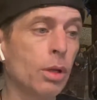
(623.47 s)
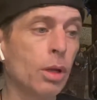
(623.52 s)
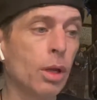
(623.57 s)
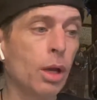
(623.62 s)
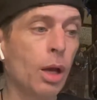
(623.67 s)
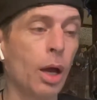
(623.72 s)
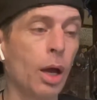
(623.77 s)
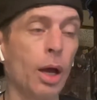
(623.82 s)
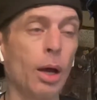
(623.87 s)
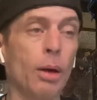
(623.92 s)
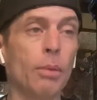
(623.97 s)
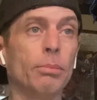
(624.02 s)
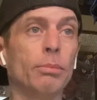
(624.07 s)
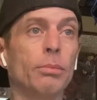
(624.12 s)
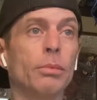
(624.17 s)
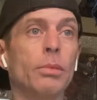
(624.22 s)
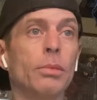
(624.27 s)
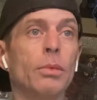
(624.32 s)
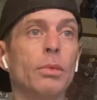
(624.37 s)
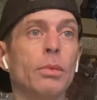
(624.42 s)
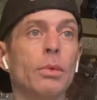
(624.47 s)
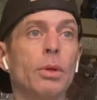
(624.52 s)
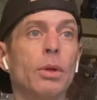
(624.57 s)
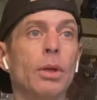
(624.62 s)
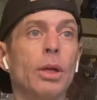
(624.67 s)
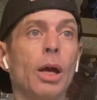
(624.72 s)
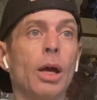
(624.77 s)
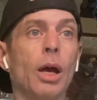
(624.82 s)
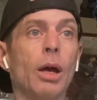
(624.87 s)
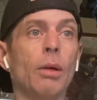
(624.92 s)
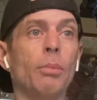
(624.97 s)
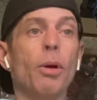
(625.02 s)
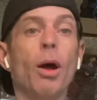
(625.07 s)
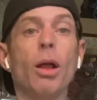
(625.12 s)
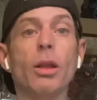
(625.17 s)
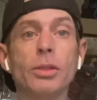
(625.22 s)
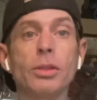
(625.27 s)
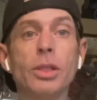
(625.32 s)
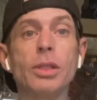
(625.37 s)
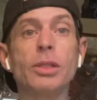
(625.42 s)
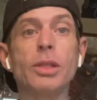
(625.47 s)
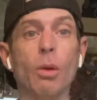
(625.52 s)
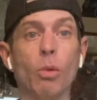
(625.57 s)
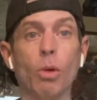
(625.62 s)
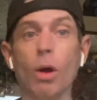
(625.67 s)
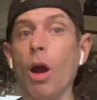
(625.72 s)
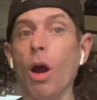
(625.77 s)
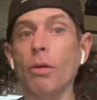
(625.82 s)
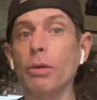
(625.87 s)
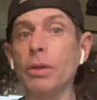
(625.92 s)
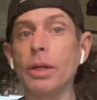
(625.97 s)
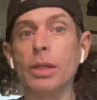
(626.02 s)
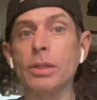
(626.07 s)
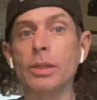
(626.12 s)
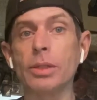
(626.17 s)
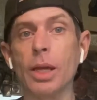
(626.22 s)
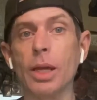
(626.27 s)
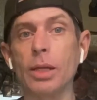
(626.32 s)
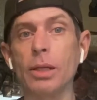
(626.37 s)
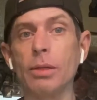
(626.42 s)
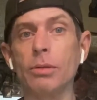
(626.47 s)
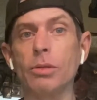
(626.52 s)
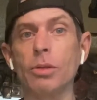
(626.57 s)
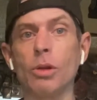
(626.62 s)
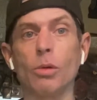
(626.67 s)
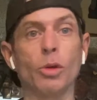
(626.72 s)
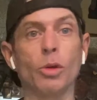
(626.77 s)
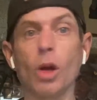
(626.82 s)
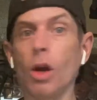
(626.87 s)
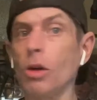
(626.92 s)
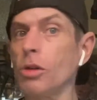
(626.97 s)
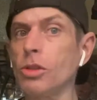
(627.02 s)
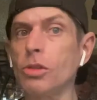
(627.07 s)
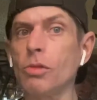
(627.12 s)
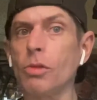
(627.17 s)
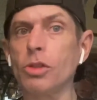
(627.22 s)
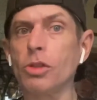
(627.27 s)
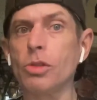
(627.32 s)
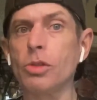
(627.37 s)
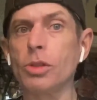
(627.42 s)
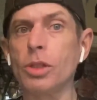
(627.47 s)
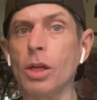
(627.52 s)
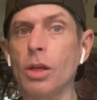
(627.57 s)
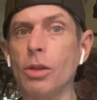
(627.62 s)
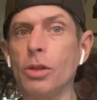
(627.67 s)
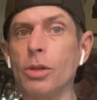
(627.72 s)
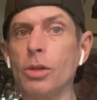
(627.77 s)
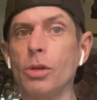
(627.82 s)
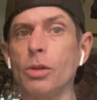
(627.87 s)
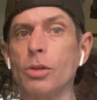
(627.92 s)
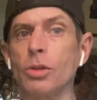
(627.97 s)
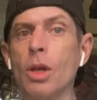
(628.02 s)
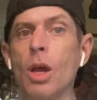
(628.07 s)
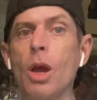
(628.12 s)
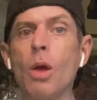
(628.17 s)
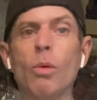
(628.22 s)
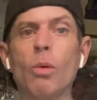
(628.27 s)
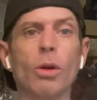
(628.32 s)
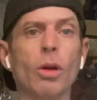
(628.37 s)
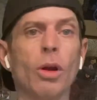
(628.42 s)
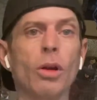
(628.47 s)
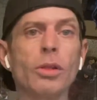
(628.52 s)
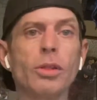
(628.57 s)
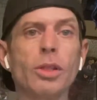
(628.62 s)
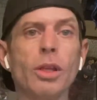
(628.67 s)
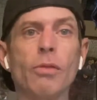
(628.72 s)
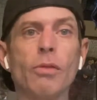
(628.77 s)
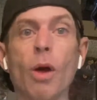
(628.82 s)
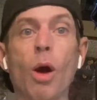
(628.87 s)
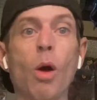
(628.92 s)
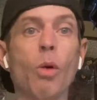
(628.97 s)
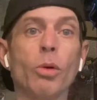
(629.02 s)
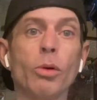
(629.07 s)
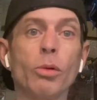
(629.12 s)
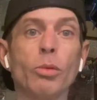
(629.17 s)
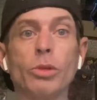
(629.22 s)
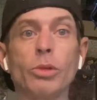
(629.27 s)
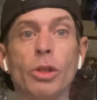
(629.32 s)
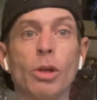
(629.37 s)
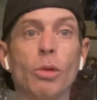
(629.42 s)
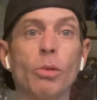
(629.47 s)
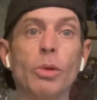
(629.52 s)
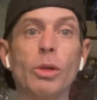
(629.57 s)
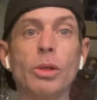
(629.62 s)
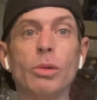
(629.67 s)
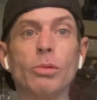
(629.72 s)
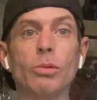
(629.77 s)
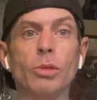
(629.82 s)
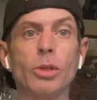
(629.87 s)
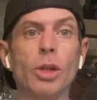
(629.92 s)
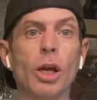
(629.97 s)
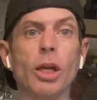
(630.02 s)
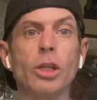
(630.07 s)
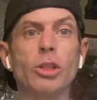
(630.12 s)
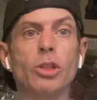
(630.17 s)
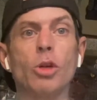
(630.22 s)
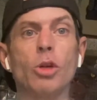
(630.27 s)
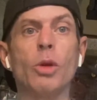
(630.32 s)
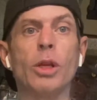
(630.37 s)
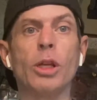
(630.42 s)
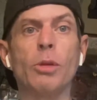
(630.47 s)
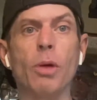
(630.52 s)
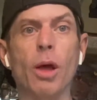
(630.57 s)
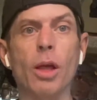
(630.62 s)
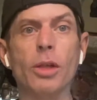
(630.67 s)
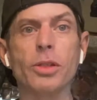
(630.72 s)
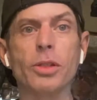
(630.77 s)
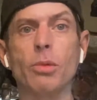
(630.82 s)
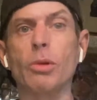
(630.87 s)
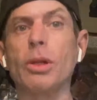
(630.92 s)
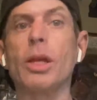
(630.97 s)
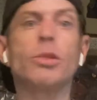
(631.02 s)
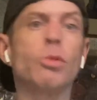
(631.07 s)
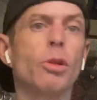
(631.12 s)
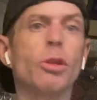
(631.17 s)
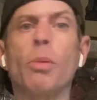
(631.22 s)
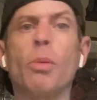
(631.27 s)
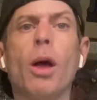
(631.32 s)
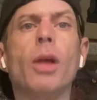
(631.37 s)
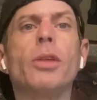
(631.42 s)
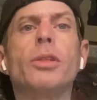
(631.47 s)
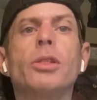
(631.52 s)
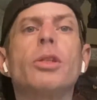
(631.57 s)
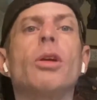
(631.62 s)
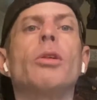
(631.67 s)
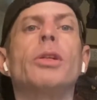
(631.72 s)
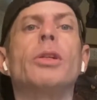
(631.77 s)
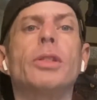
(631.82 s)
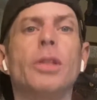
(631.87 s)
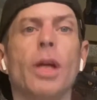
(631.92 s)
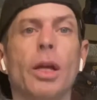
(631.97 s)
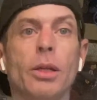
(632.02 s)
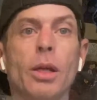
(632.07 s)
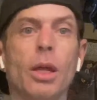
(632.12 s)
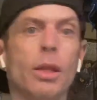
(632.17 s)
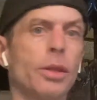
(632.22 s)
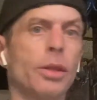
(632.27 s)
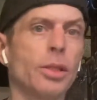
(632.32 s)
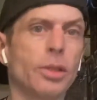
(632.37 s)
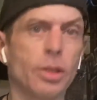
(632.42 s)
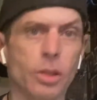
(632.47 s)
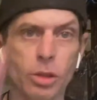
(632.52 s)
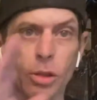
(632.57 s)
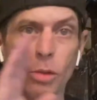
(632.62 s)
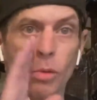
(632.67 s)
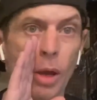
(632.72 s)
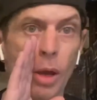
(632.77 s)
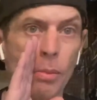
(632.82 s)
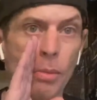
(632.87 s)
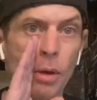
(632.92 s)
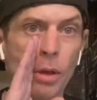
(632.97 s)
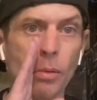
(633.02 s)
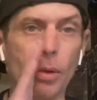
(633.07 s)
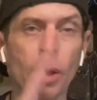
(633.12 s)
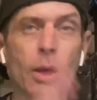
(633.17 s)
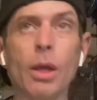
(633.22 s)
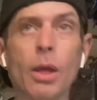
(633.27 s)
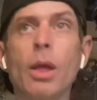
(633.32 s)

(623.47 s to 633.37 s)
um, uh, policies that were already instated, you know, regardless of what you see on the news, regardless of, oh, we're, you know, we, we're not going to do any policy. guess what? The policy is already done. This is the rant, by the way.